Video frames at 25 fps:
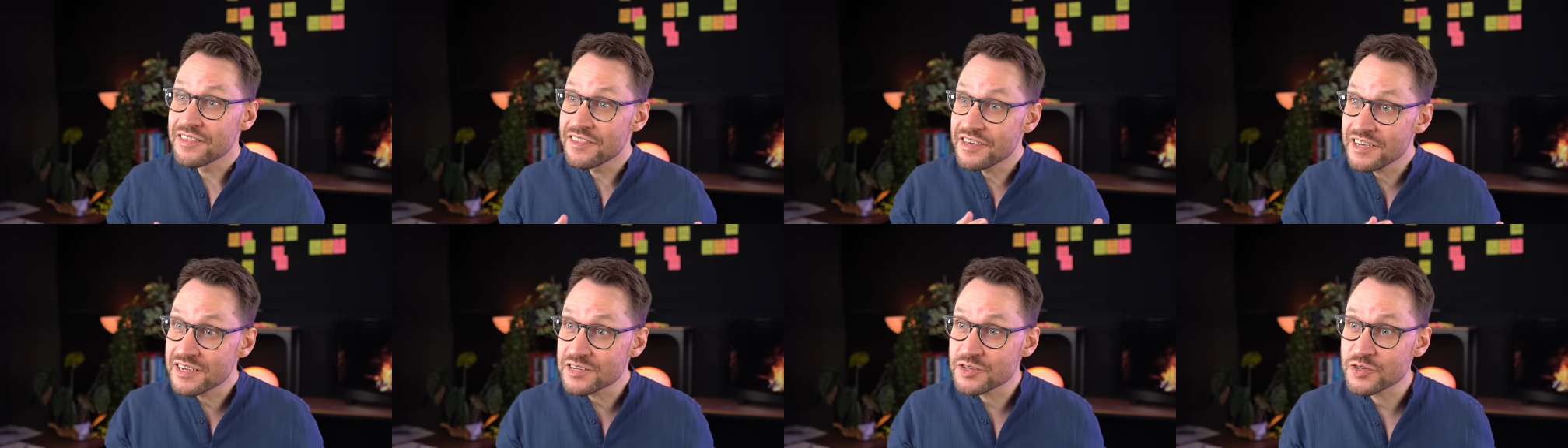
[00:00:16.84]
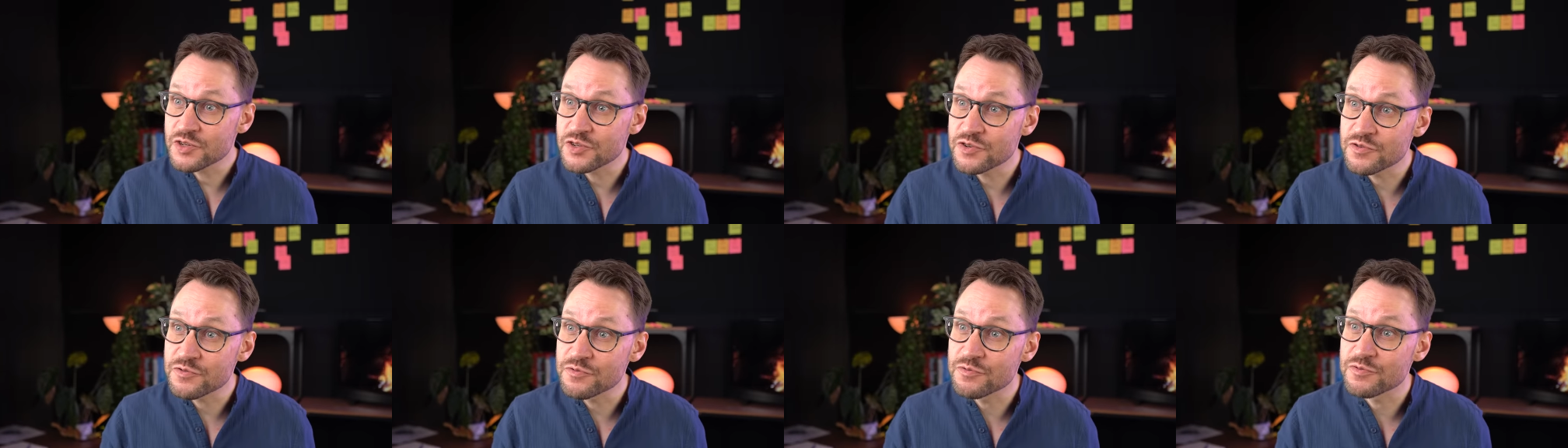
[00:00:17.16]
these
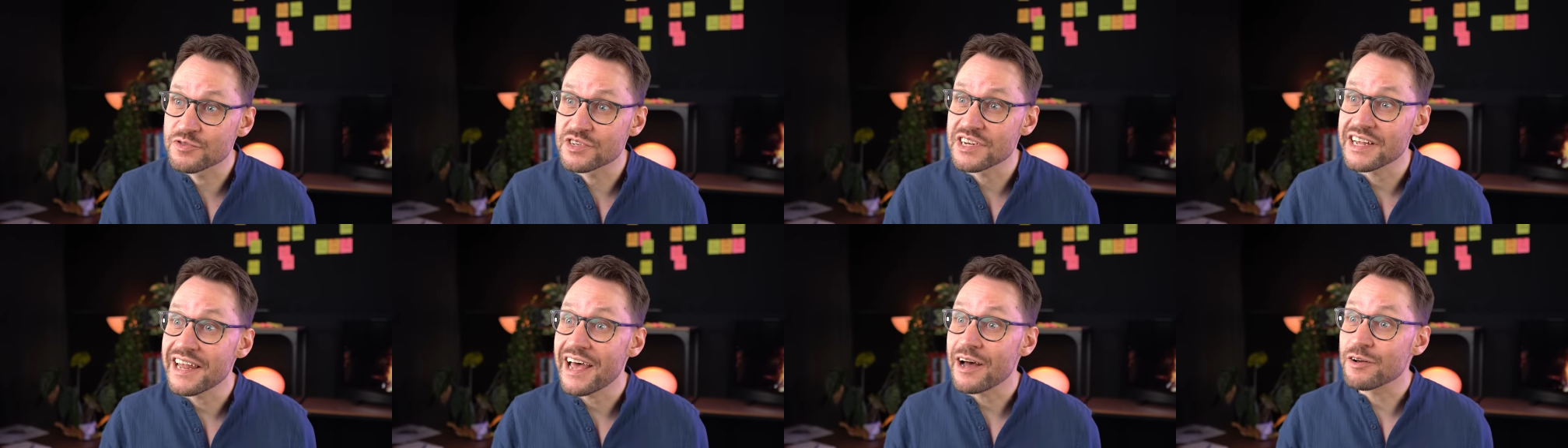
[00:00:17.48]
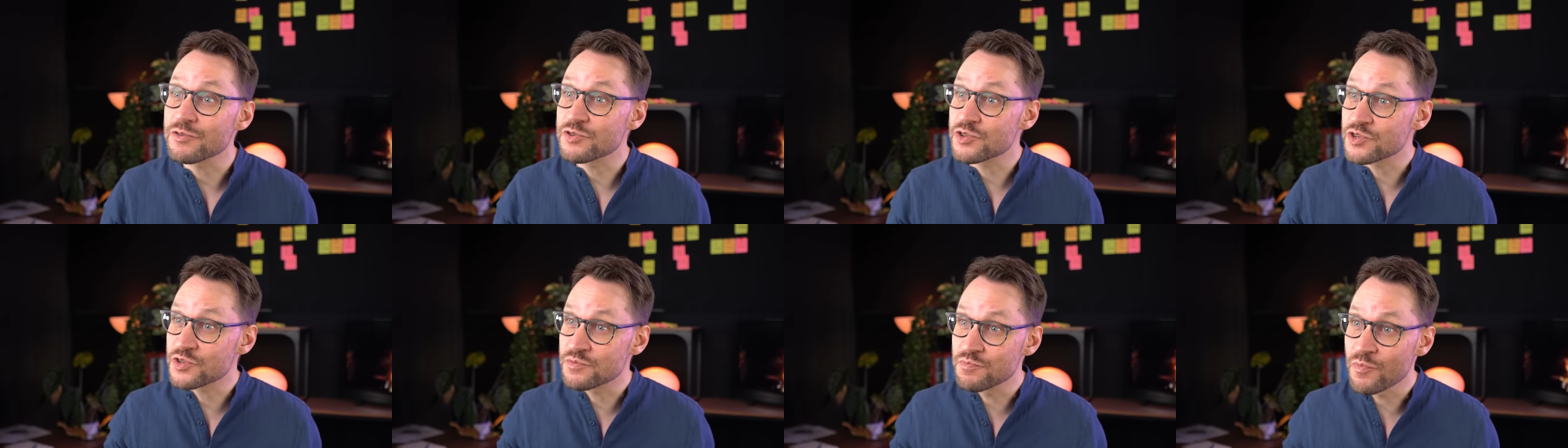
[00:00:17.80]
tools
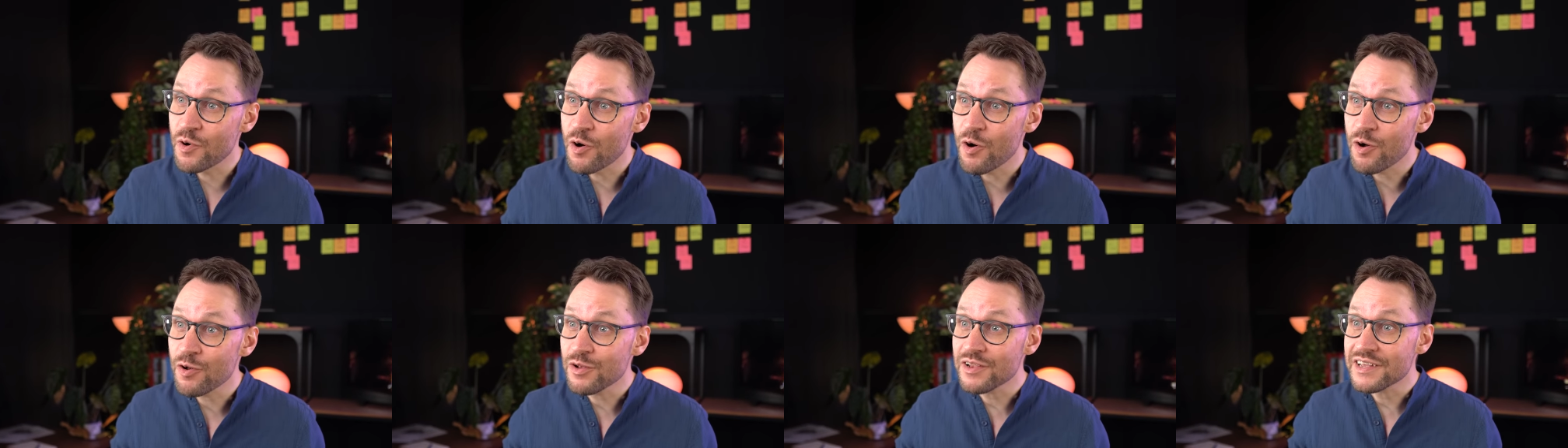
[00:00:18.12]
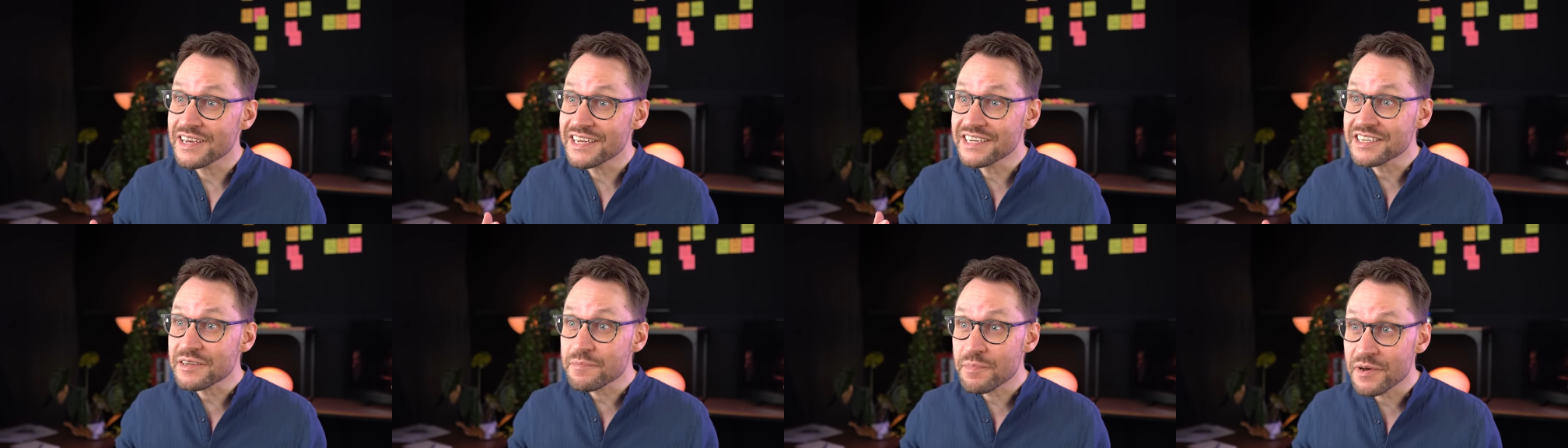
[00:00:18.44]
allow small,
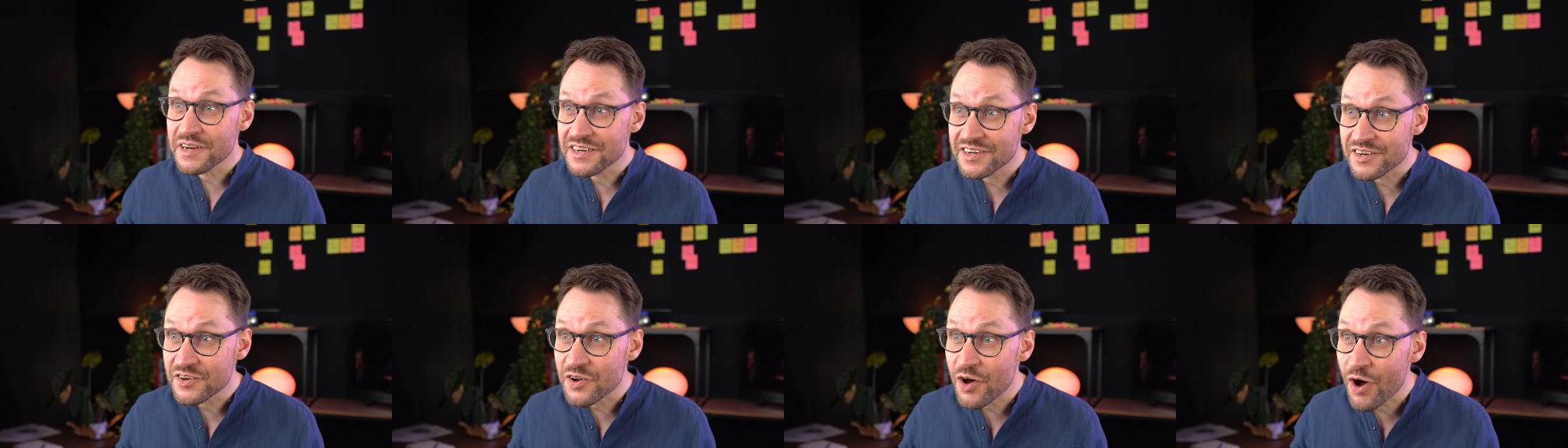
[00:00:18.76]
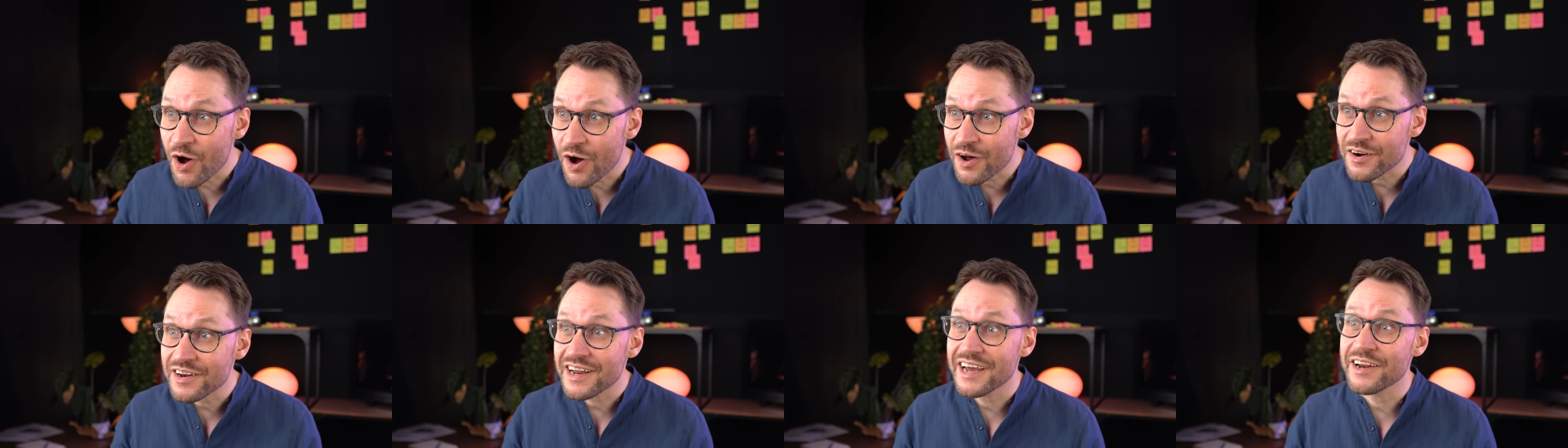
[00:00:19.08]
independent
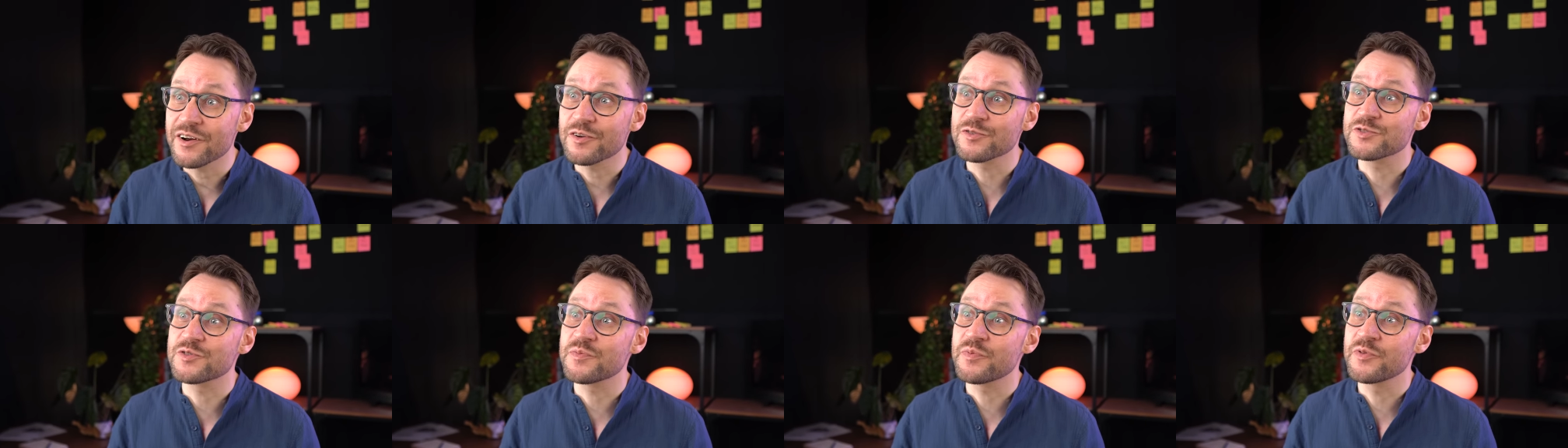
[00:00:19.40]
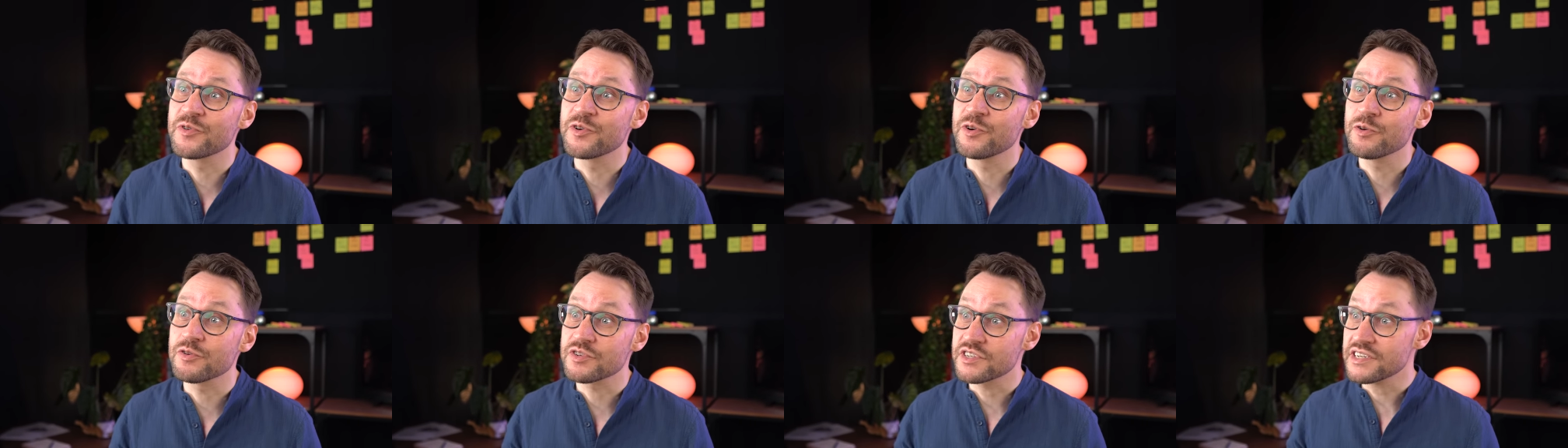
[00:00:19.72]
online
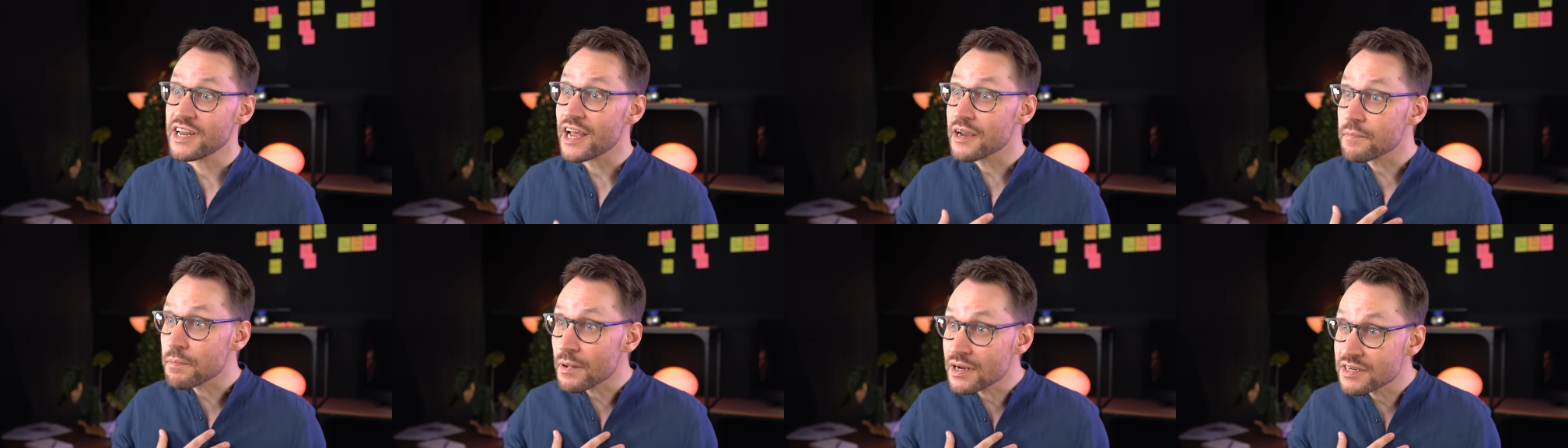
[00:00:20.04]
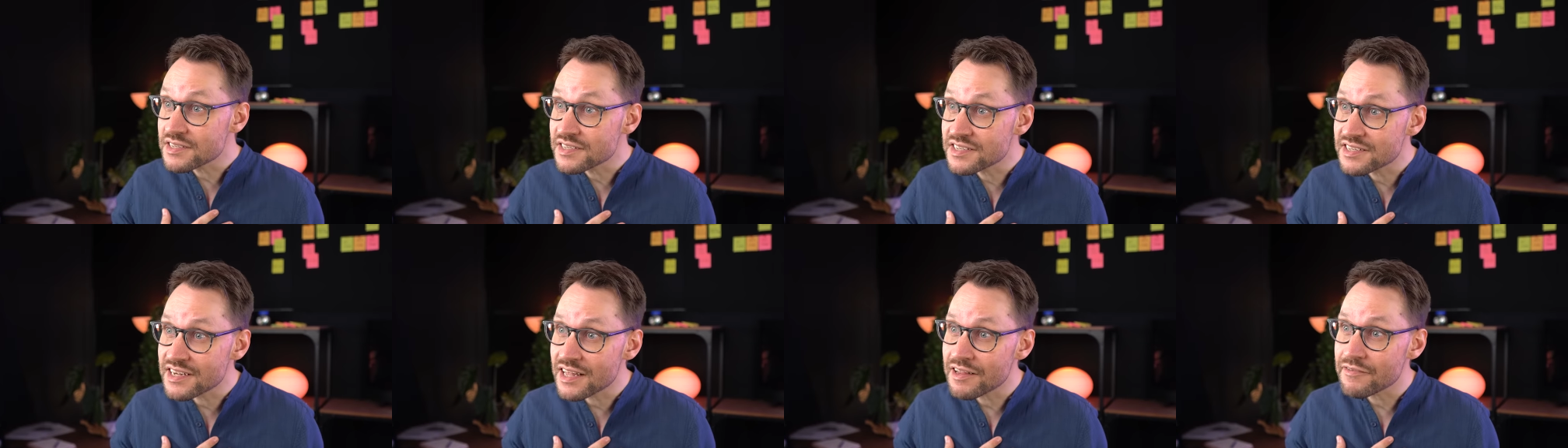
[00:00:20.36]
entrepreneurs like
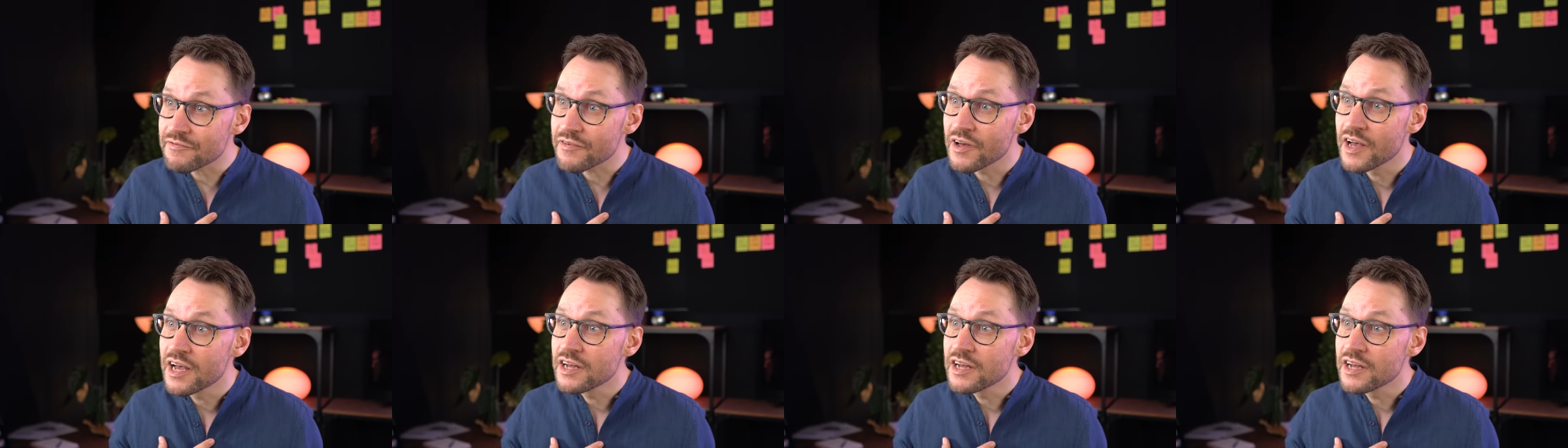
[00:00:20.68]
myself